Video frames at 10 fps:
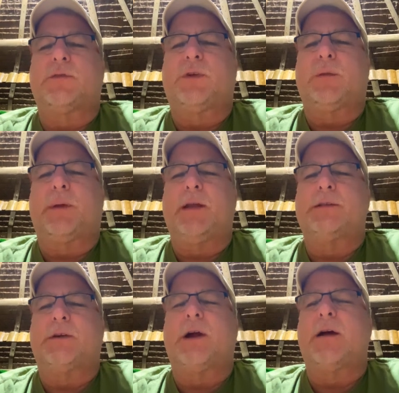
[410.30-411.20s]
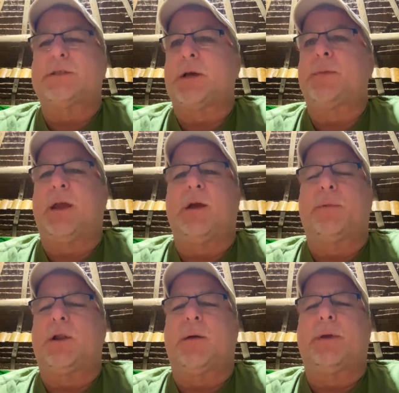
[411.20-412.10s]
Philippines? There are some here,
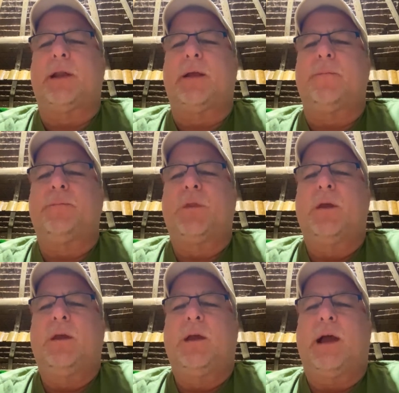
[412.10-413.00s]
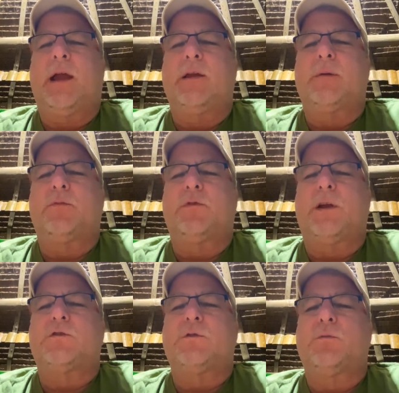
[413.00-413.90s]
but not many. I hear the Marines will